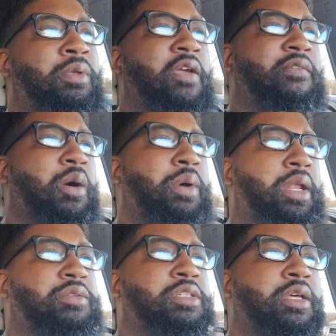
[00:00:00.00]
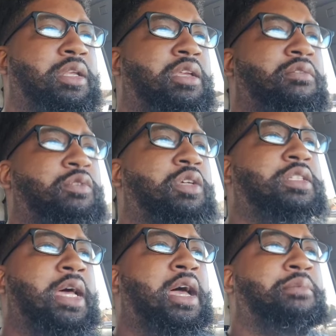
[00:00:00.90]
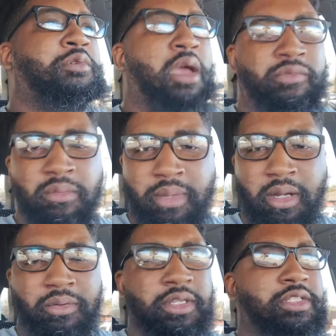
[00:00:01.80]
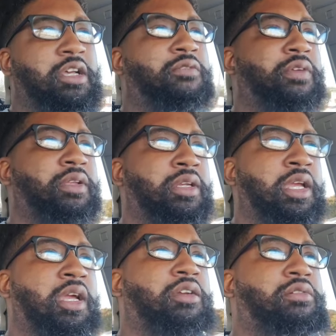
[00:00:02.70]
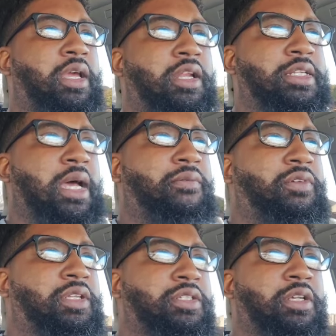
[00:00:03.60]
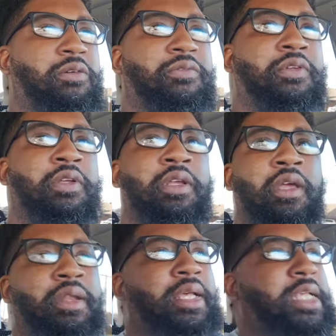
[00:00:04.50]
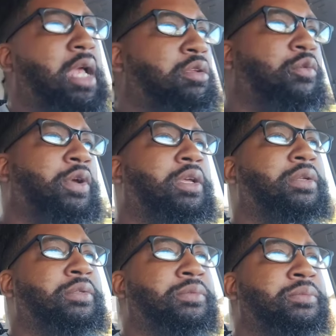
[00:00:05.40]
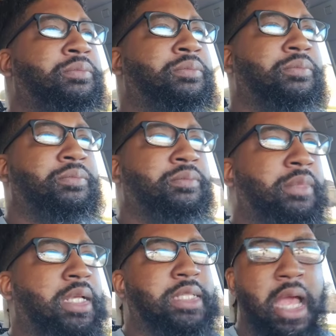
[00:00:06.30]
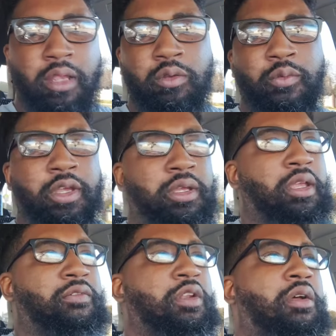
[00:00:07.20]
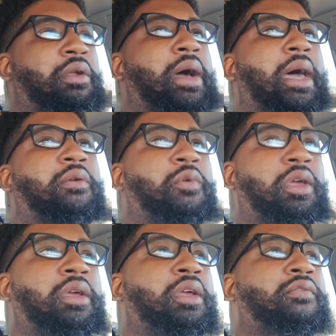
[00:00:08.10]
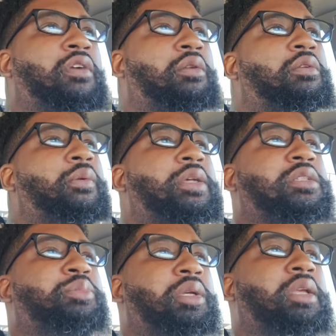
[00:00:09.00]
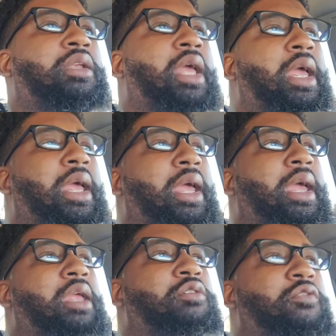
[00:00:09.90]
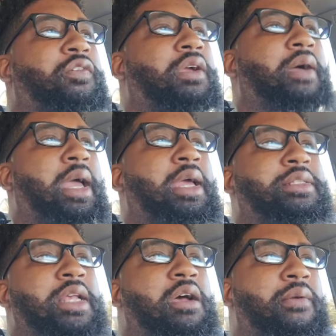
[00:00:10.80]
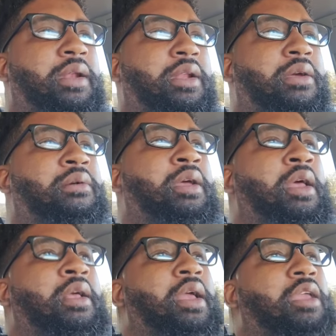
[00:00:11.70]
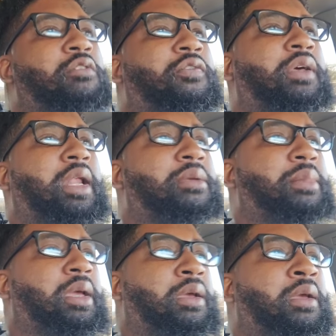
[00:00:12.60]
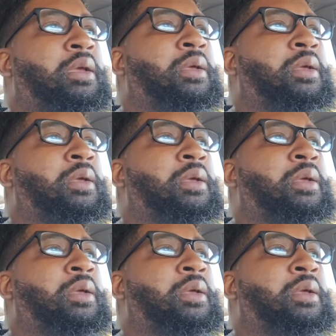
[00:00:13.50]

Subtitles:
if no one else is going to give you a job, you have to bet on yourself and create a job for yourself. That's how you win. That's how you win. If you don't know how to win, if you don't know the recipe, and you feel assed out right now, and you feel like, man,